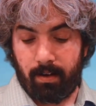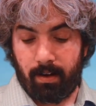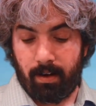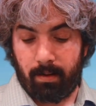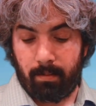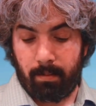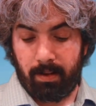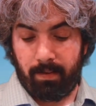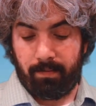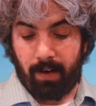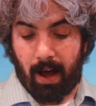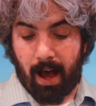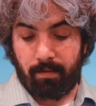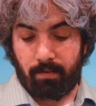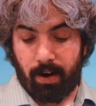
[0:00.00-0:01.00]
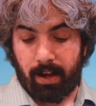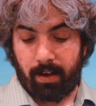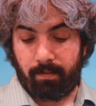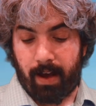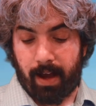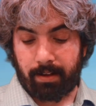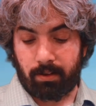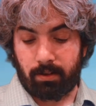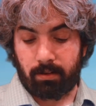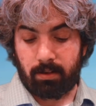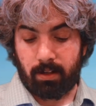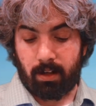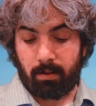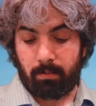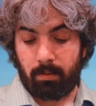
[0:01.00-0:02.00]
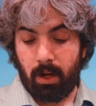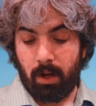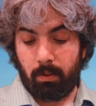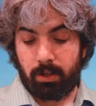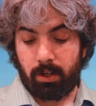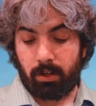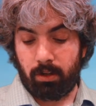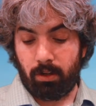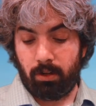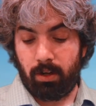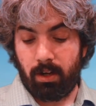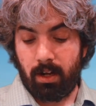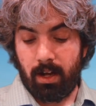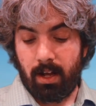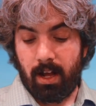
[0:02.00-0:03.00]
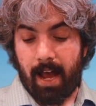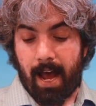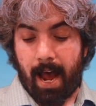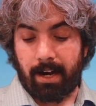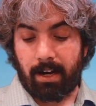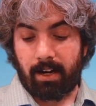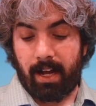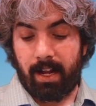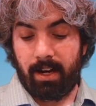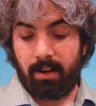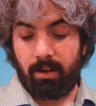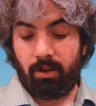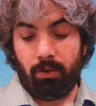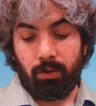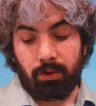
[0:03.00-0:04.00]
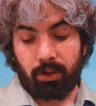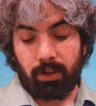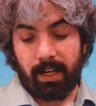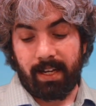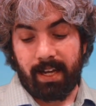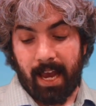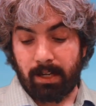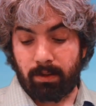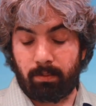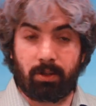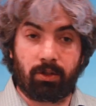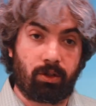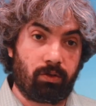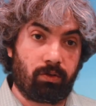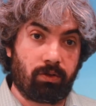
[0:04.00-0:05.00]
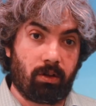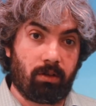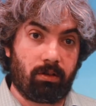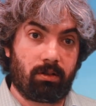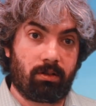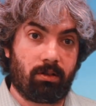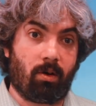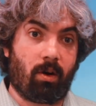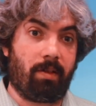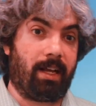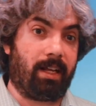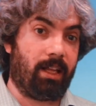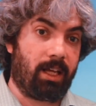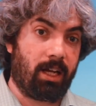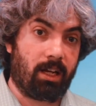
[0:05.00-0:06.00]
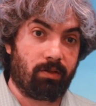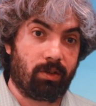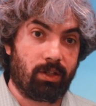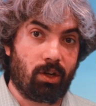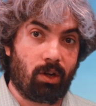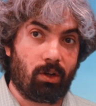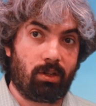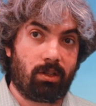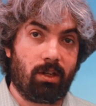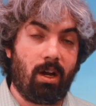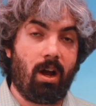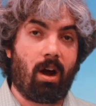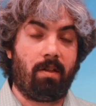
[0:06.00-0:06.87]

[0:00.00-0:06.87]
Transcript: um, I believe, five ranking factors, um, which include aggregated user engagement with search results. So are they clicking on your results?